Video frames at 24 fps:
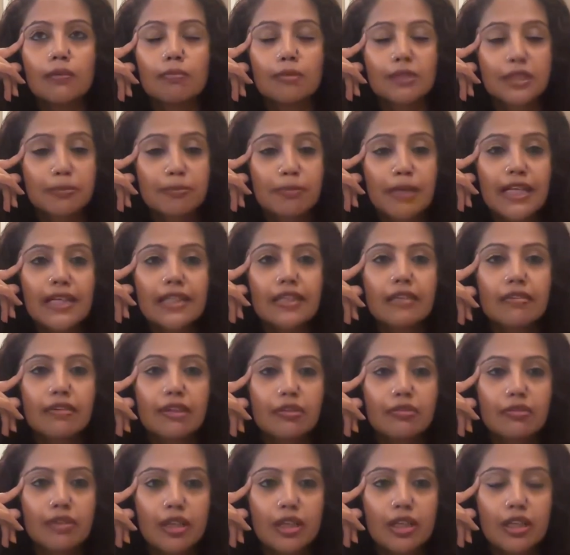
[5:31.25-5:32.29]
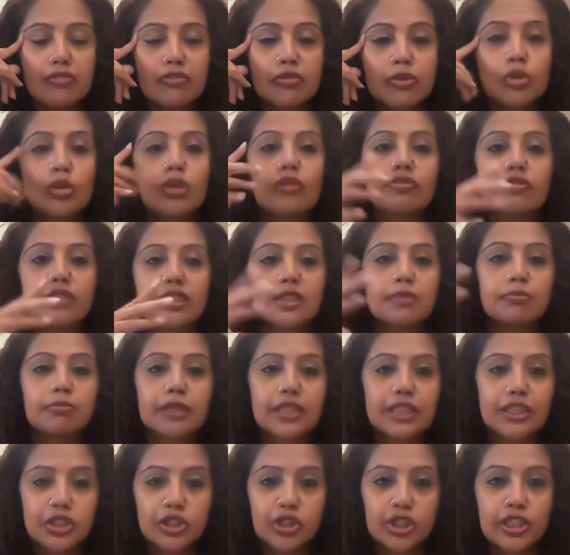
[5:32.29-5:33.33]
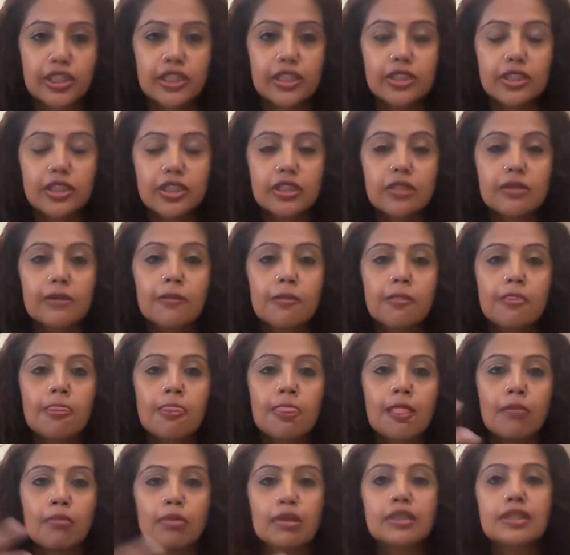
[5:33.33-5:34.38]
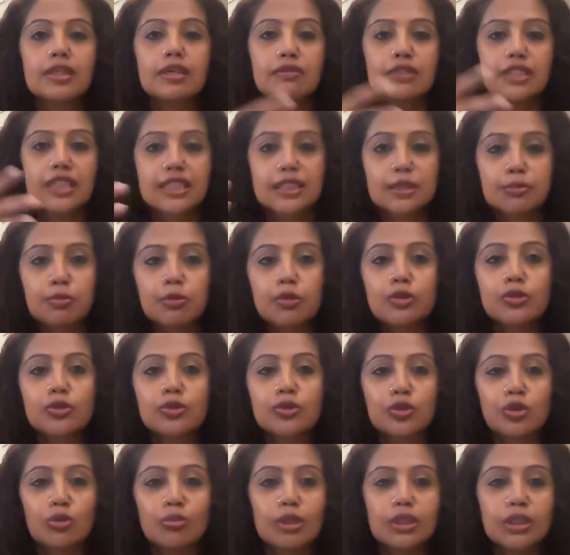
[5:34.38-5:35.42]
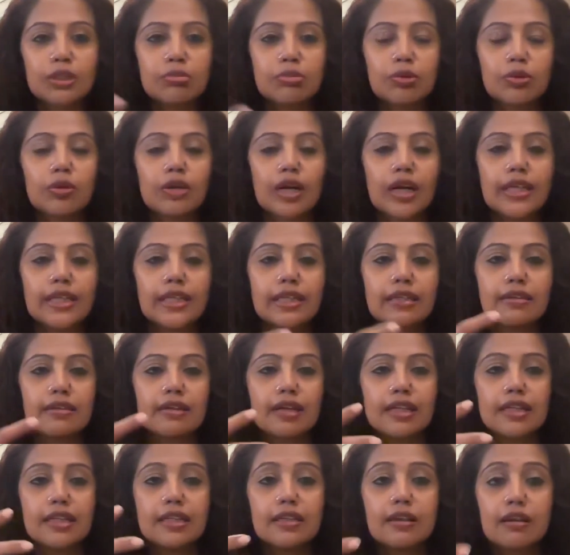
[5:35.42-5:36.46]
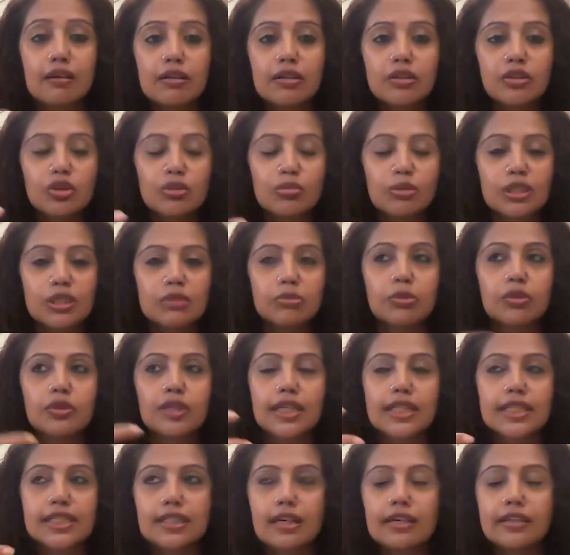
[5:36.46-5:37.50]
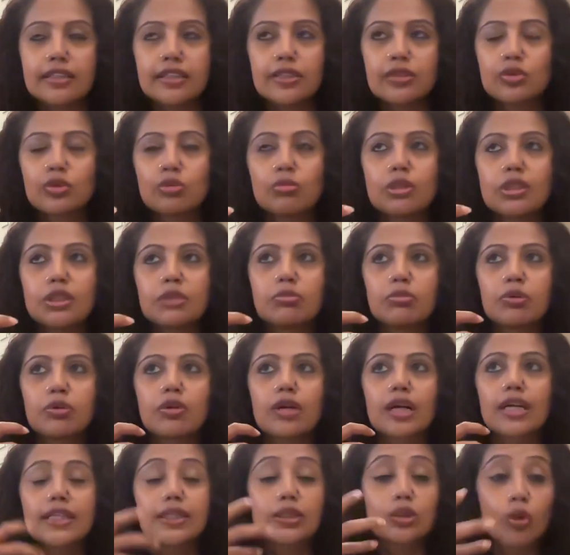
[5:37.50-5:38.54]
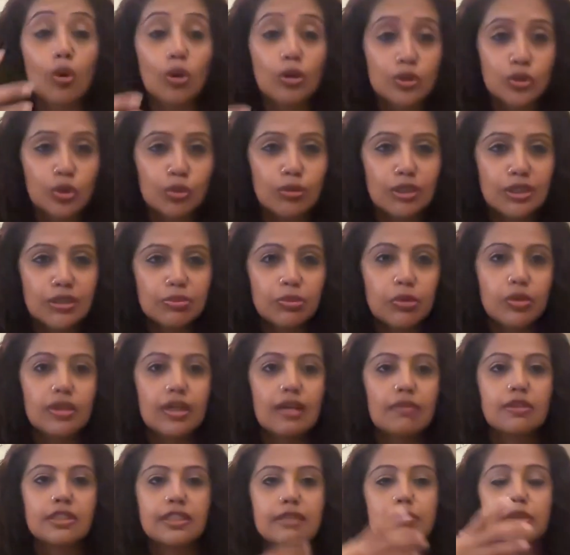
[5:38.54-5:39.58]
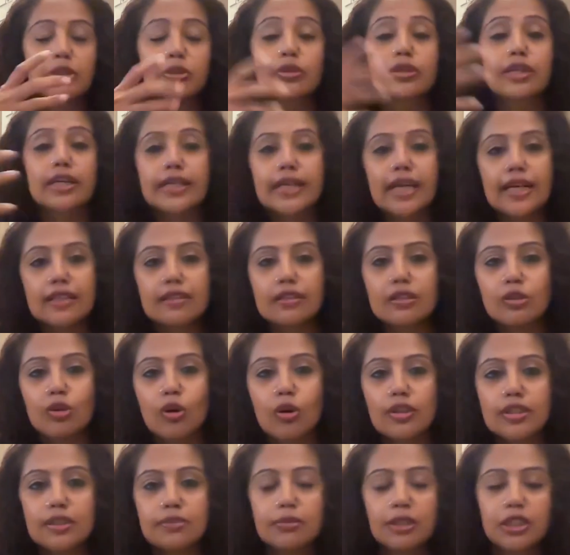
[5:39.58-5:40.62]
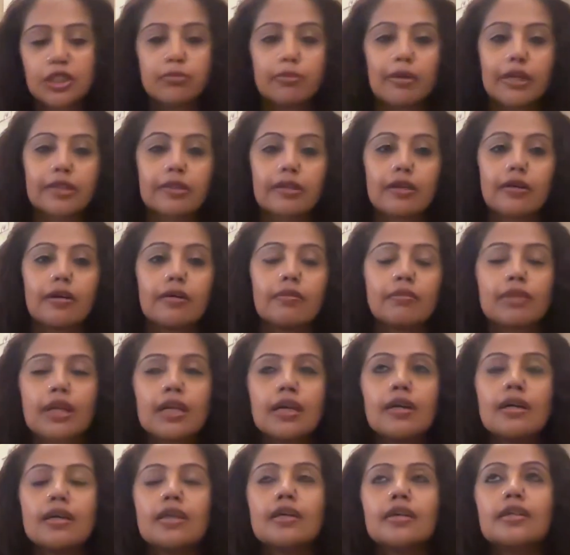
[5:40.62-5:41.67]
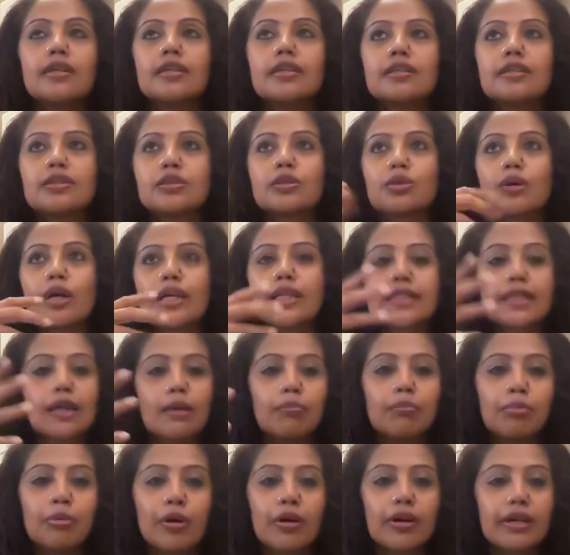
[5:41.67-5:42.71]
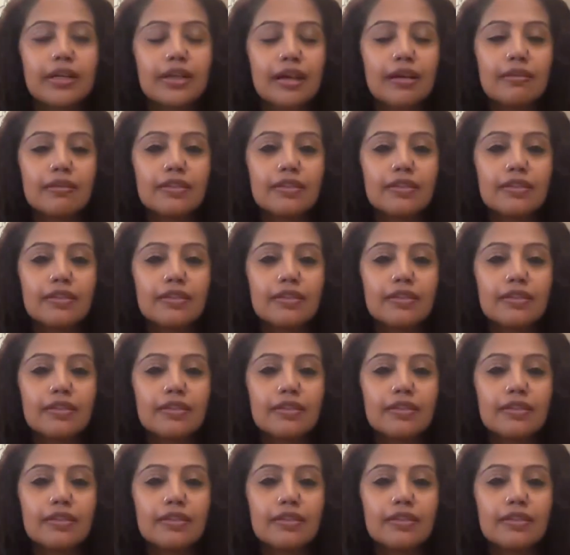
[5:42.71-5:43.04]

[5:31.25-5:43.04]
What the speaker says: perspective and worldview of the space changed because I was exposed to so much more. I learned so much more. I studied so much more. I saw so much more. I was able to connect the dots much better. So at some point, I